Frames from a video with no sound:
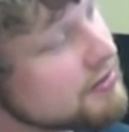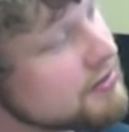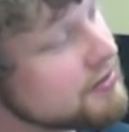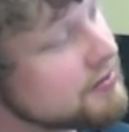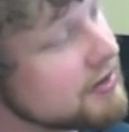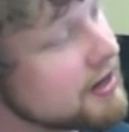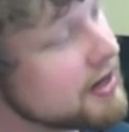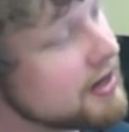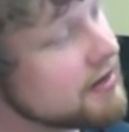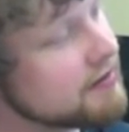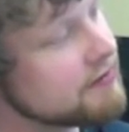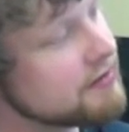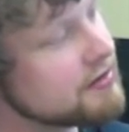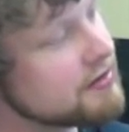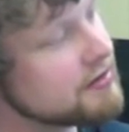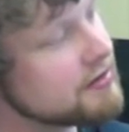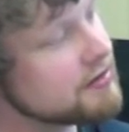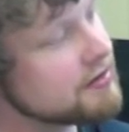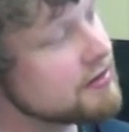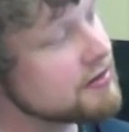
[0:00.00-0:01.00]
you have
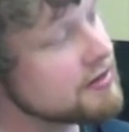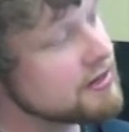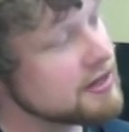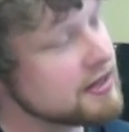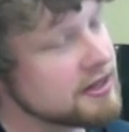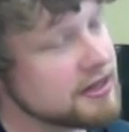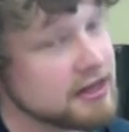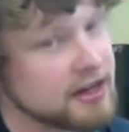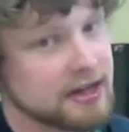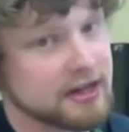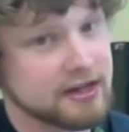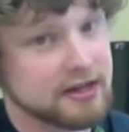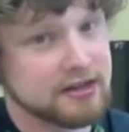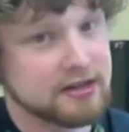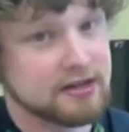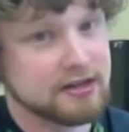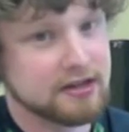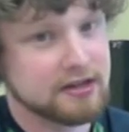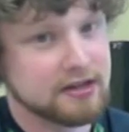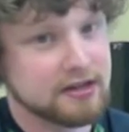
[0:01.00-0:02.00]
here are D, A, and
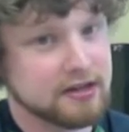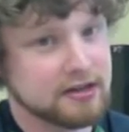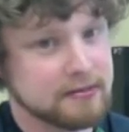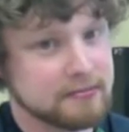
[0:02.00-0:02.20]
D.